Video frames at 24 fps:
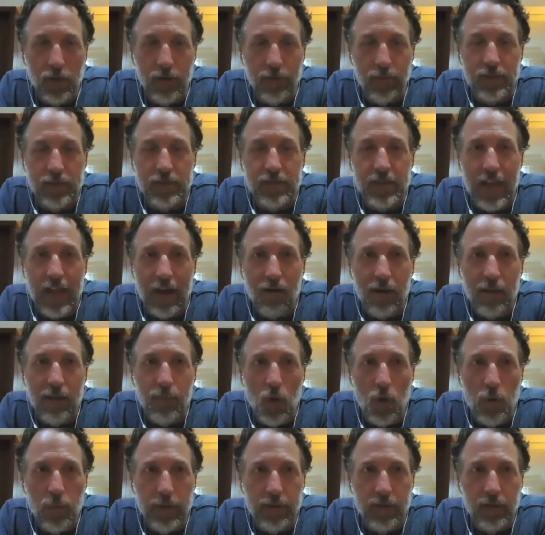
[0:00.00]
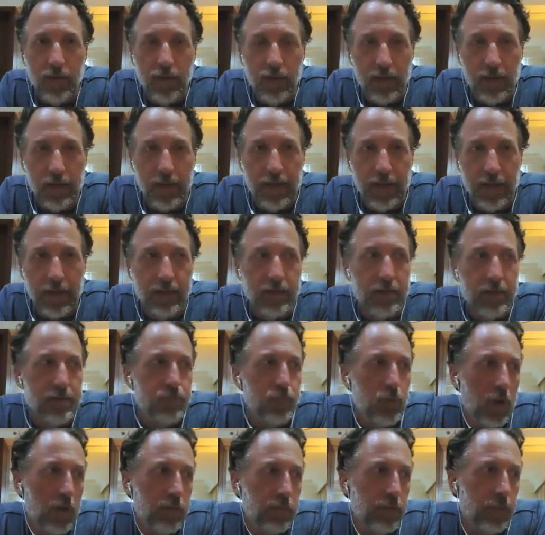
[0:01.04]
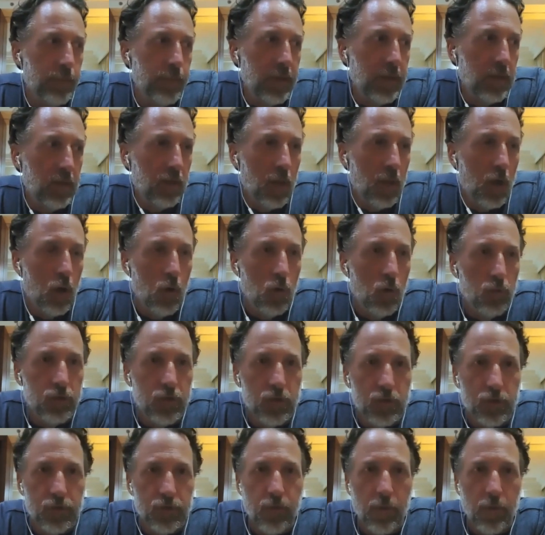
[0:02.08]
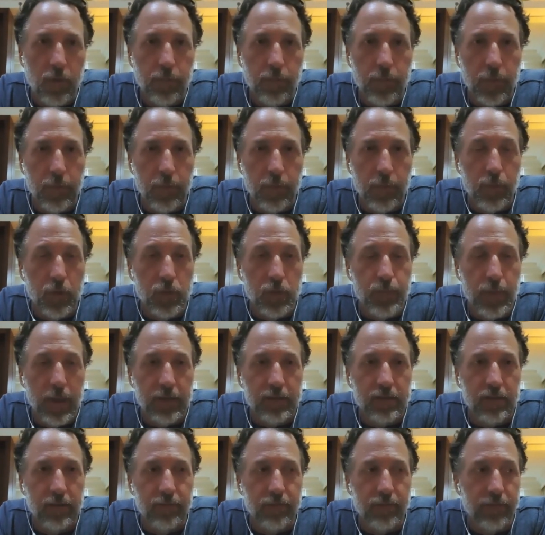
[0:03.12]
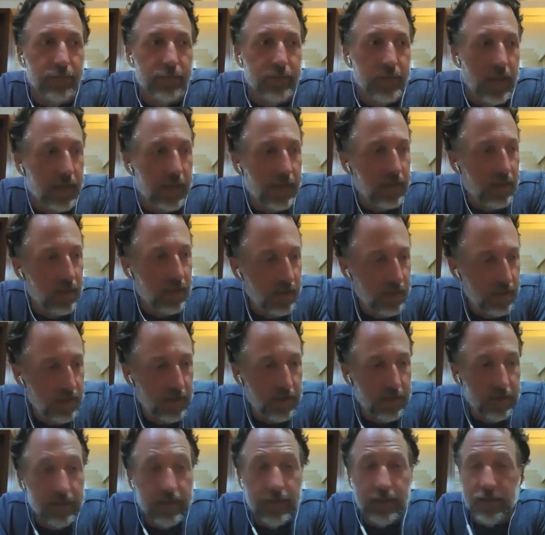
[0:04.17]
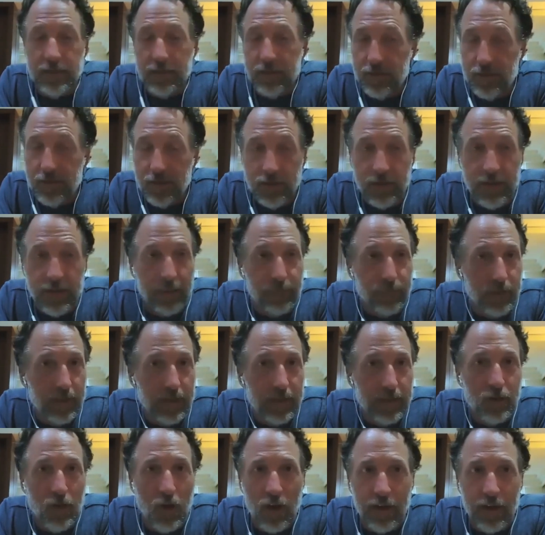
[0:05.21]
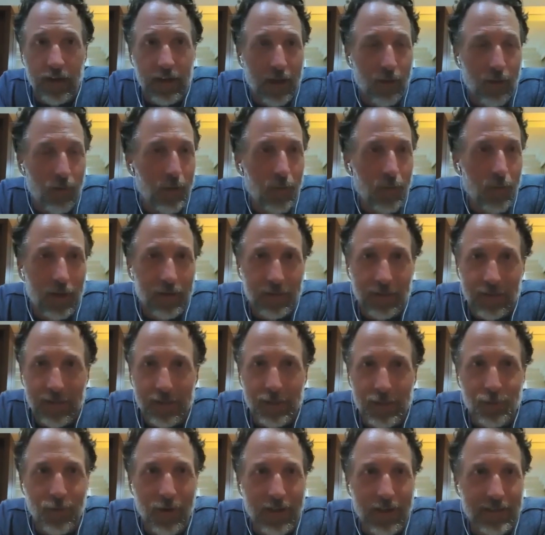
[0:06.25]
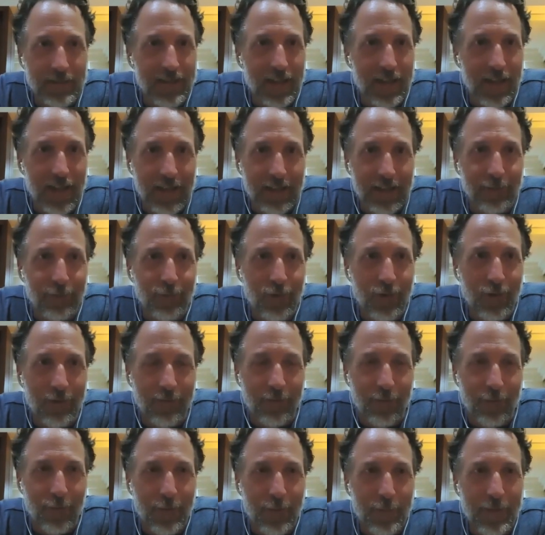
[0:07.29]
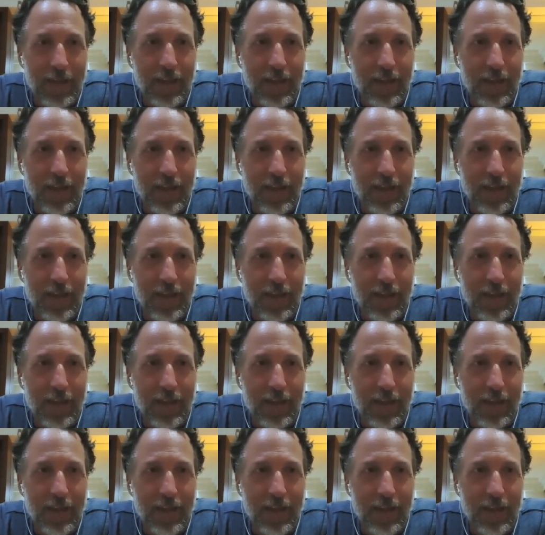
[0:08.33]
of a scary moment and probably low just from the perspective of like, this is definitely not how I want this race to end for me.